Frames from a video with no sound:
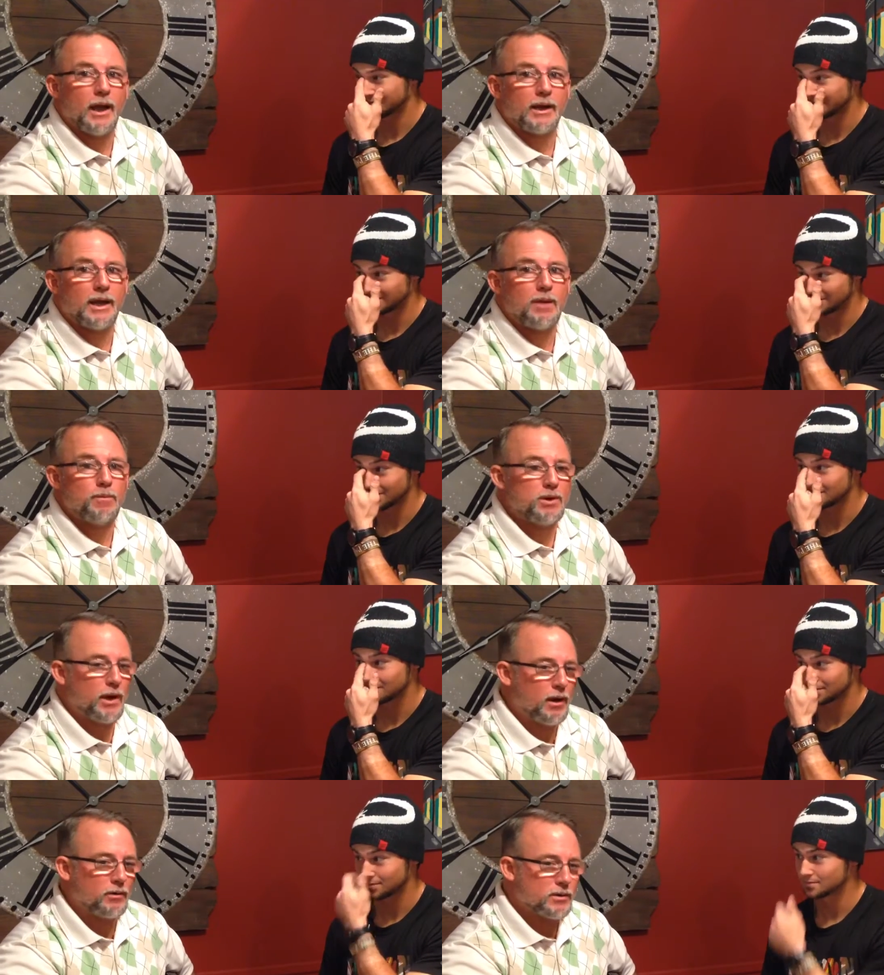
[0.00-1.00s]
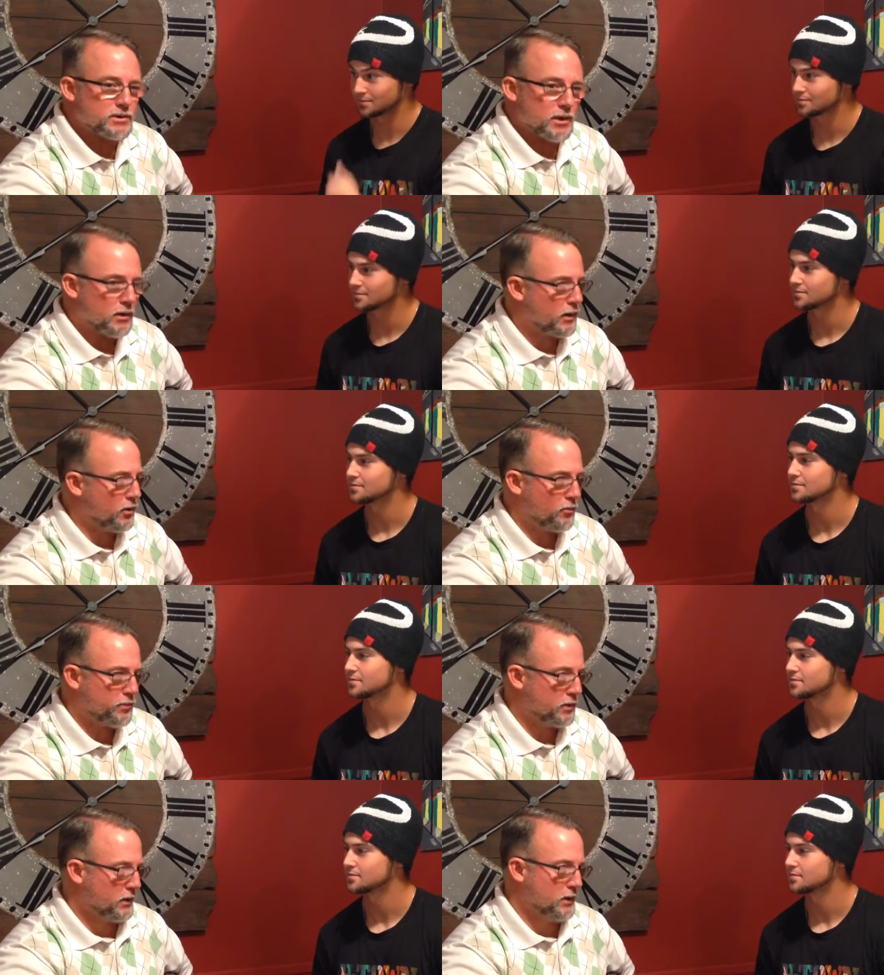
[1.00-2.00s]
Speaker 1: and keep it down because that'll
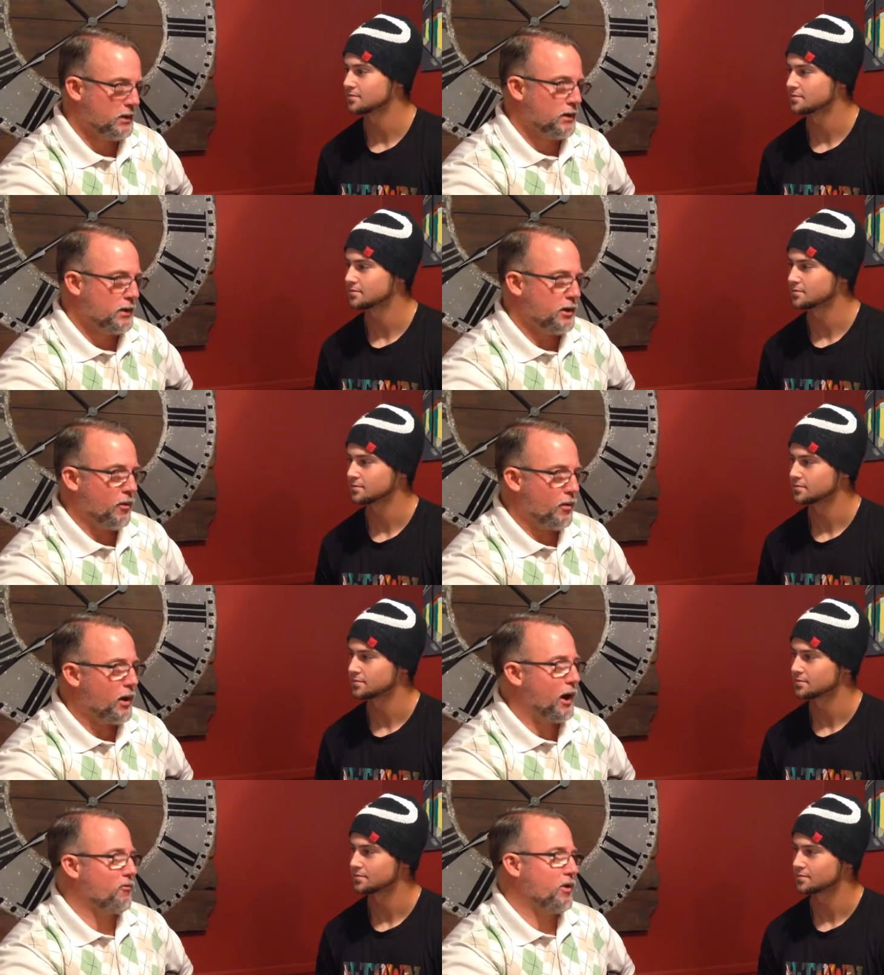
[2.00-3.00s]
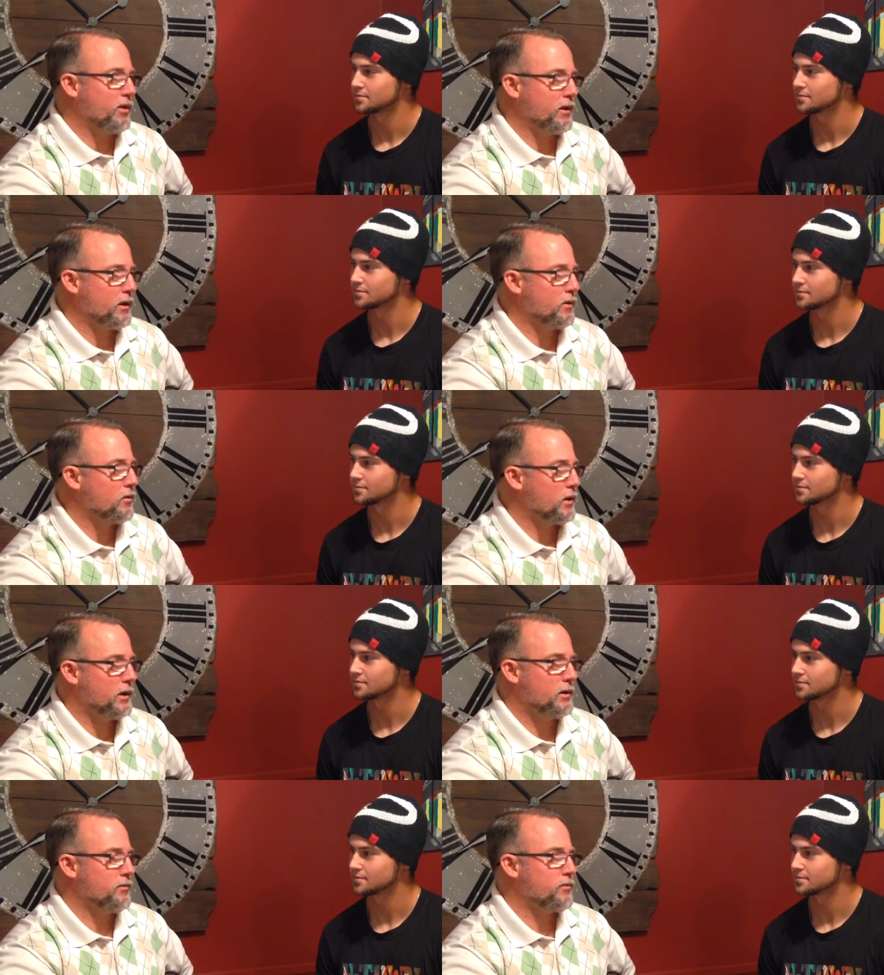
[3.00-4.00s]
help you know everything
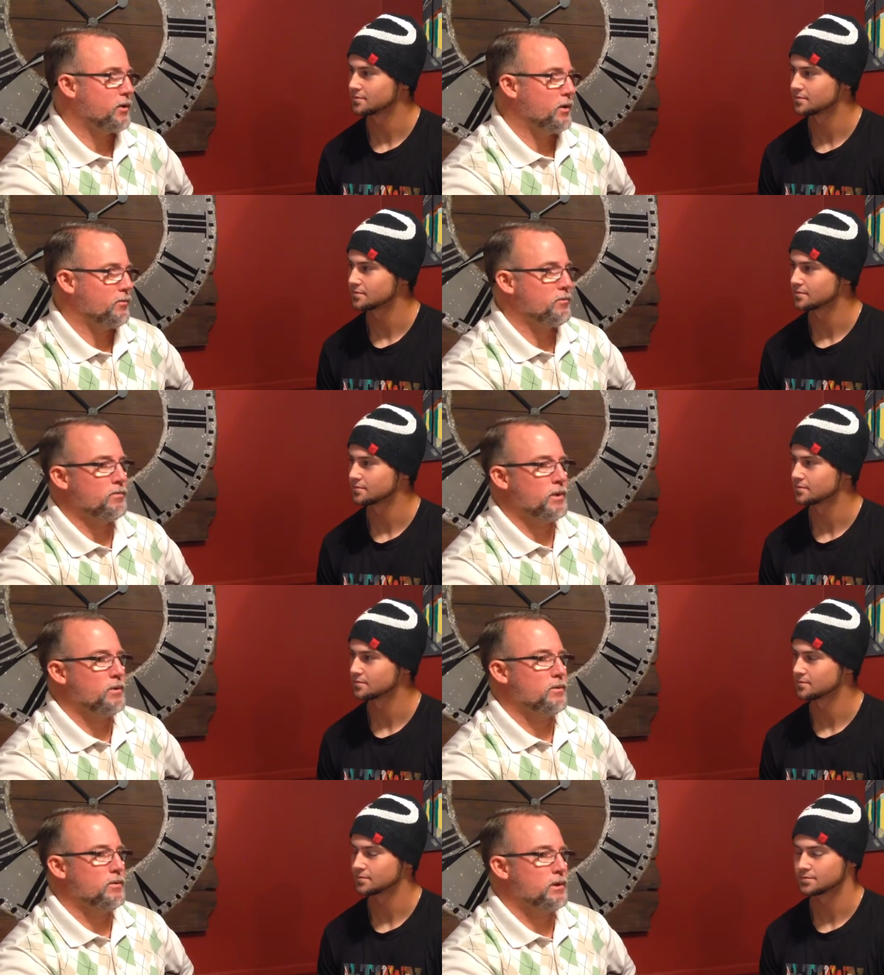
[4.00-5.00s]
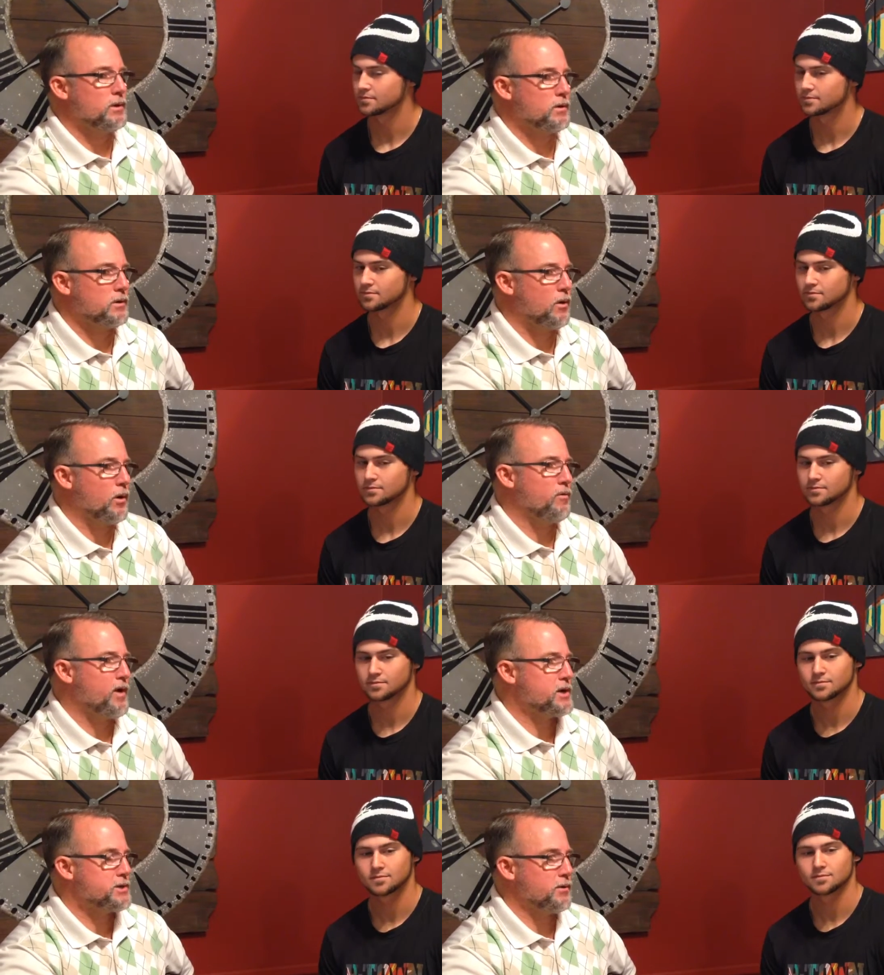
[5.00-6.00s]
uh, from you know, uh,
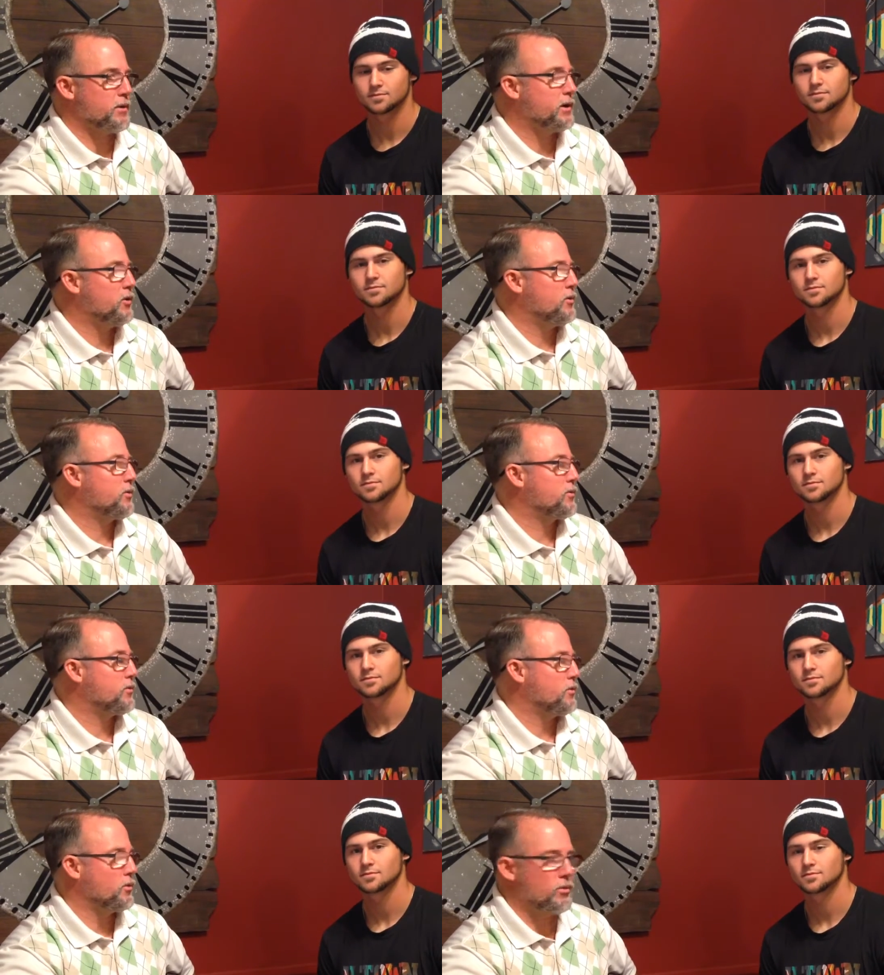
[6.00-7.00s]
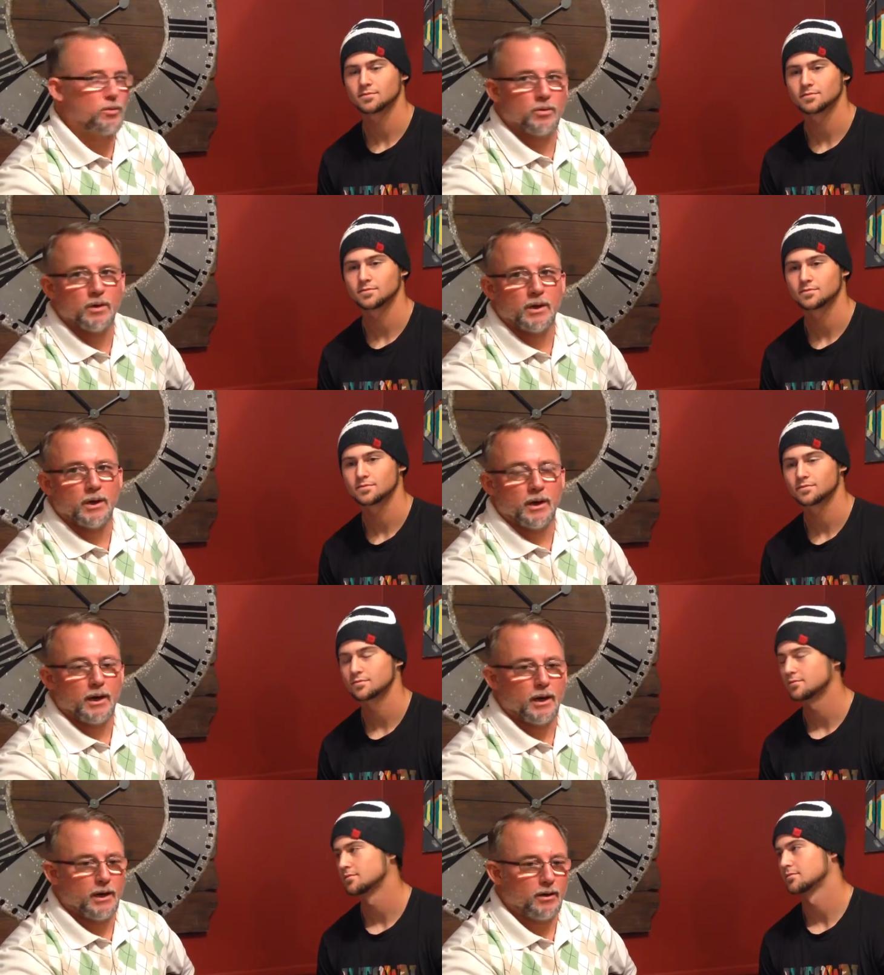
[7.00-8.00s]
cardiovascular health to
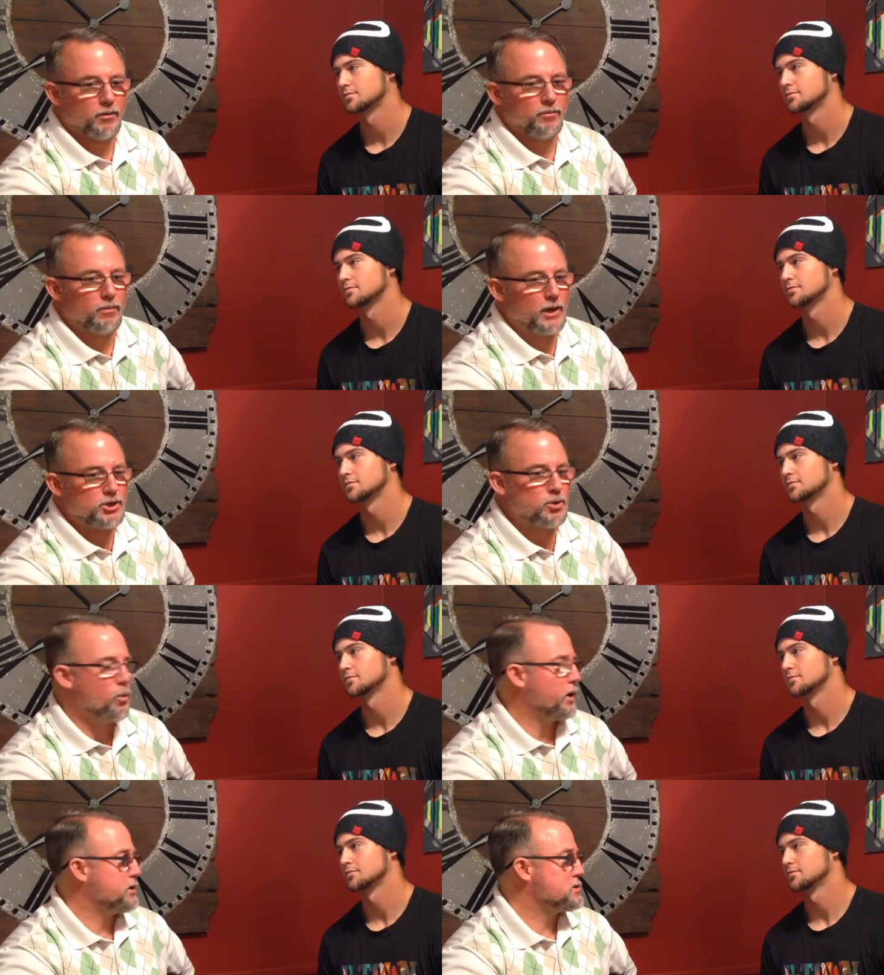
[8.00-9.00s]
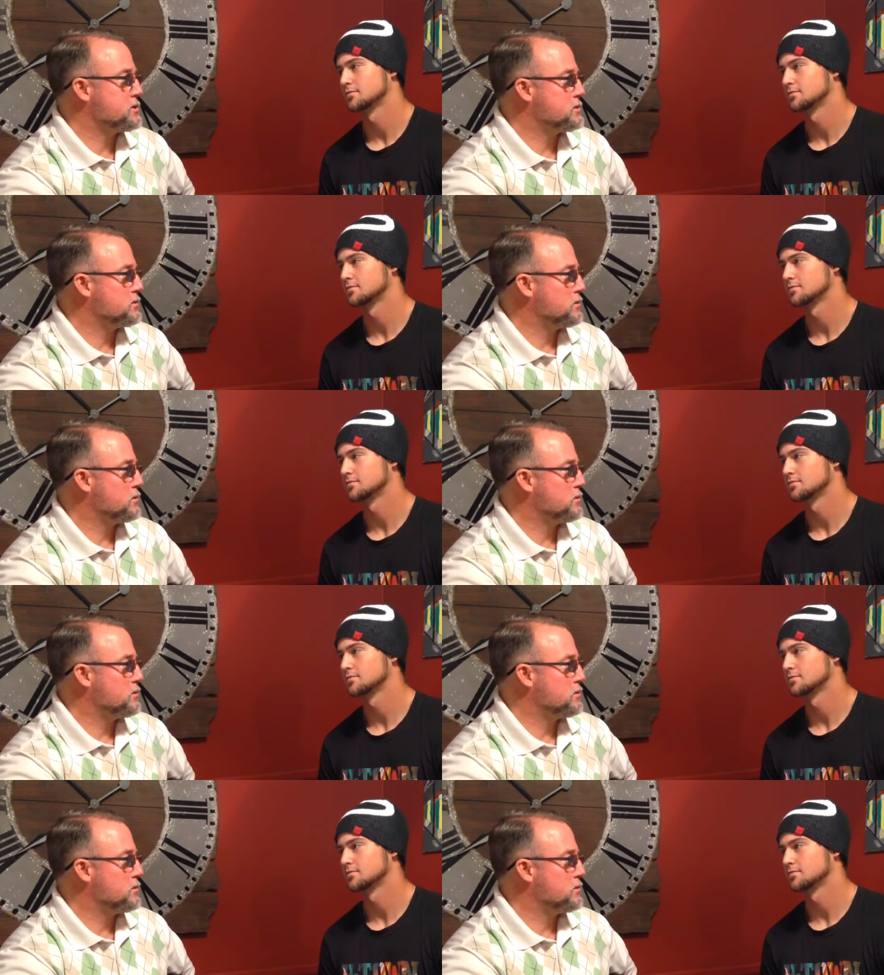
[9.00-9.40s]
uh, my joints